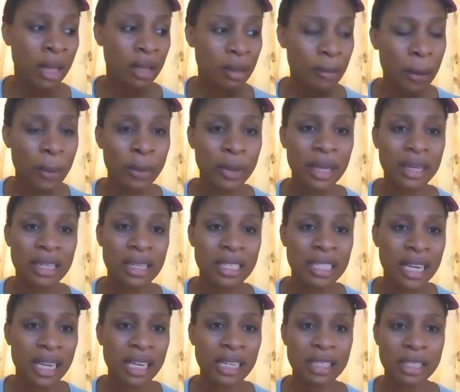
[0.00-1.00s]
the people that the
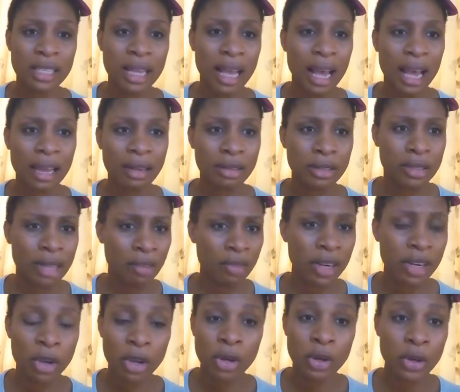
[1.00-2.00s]
jailers are
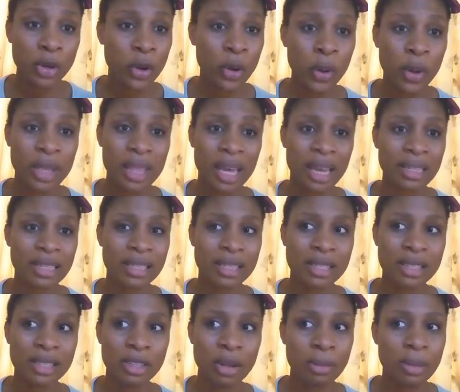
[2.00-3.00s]
definitely going to know that
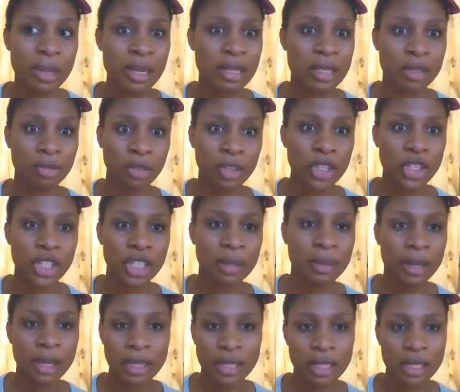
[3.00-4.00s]
something is fishy
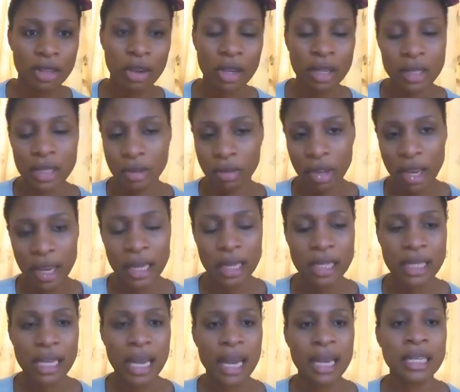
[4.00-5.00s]
because it's not his
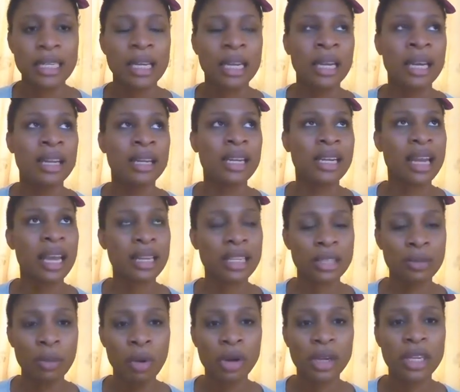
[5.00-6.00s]
face and the
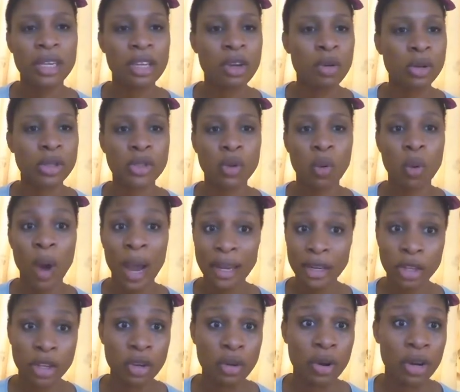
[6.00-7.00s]
next morning he was
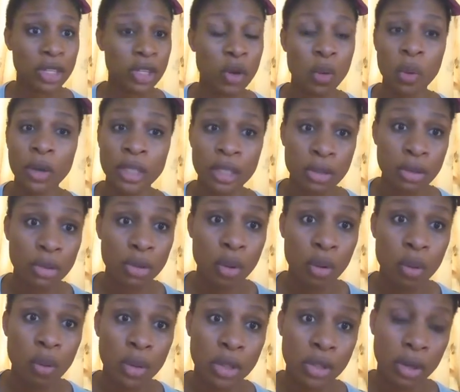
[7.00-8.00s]
quite curious he wanted to
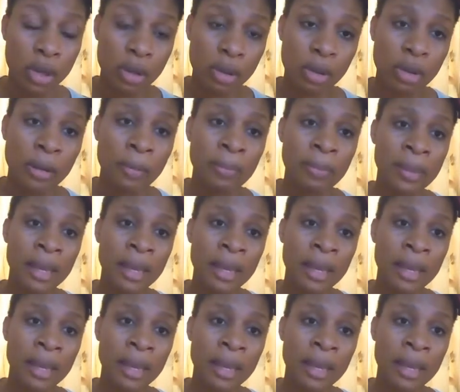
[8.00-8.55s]
know who was going to